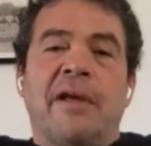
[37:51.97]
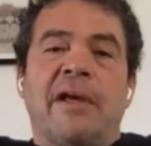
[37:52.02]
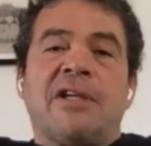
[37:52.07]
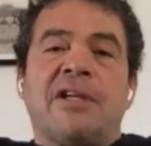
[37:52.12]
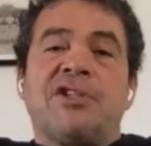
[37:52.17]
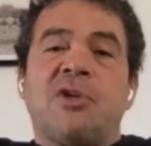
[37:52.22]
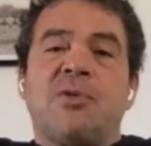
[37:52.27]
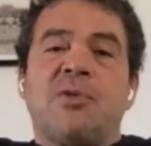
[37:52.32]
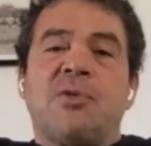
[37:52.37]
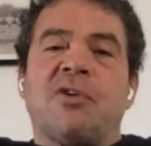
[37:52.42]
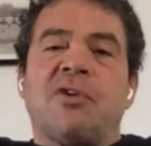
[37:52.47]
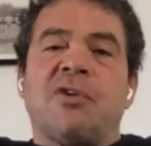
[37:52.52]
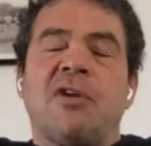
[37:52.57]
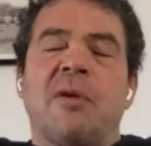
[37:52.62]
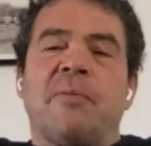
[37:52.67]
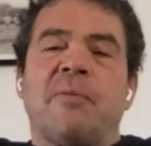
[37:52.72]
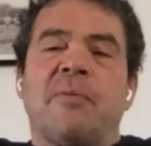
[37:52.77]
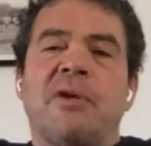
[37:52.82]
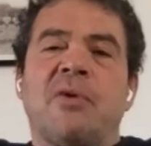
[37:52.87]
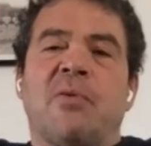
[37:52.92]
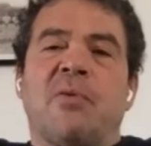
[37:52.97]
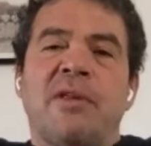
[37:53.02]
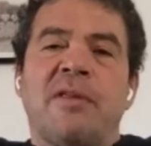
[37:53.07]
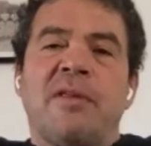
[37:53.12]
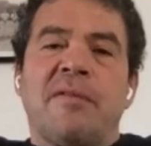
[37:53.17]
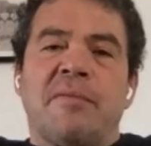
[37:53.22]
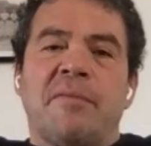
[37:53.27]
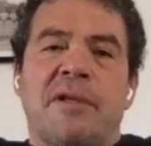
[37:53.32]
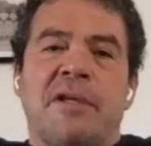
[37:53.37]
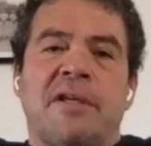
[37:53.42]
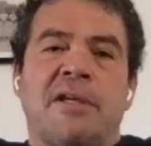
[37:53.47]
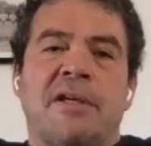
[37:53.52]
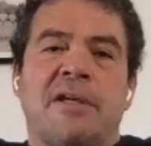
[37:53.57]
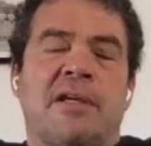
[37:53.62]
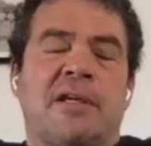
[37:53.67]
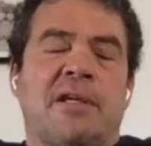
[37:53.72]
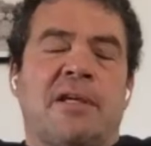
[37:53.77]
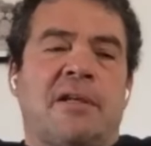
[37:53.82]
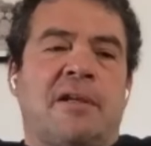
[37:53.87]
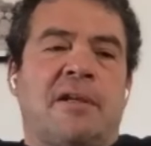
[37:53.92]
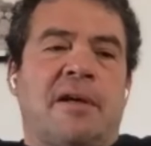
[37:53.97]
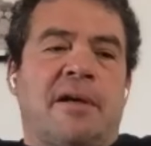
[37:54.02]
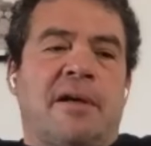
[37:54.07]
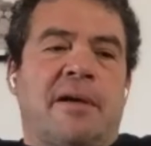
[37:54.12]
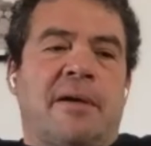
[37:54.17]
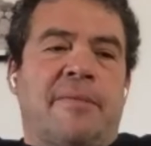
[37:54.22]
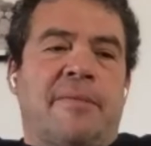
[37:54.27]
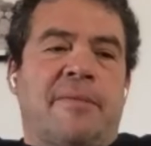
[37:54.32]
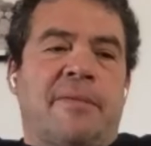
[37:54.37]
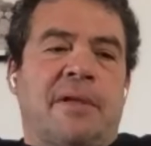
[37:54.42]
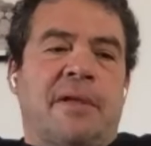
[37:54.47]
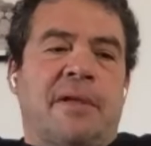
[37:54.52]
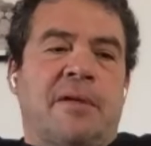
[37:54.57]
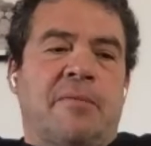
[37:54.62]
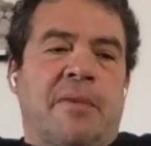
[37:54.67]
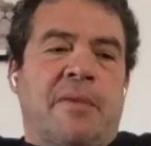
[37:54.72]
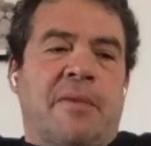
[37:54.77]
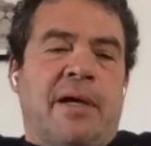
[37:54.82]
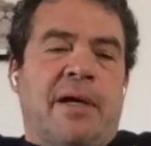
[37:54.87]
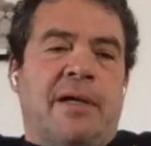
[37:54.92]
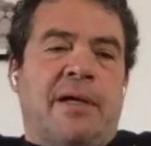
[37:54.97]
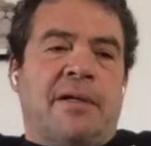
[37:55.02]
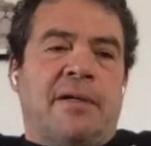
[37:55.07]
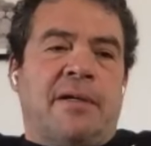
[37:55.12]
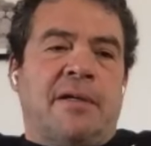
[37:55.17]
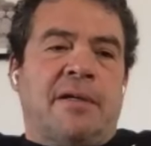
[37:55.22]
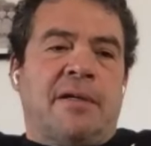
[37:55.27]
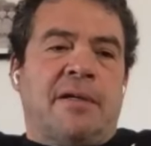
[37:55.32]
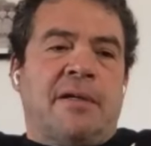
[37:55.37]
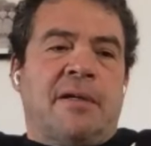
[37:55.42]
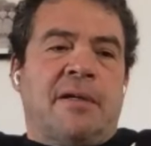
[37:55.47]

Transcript: She was gonna be with me in um, in my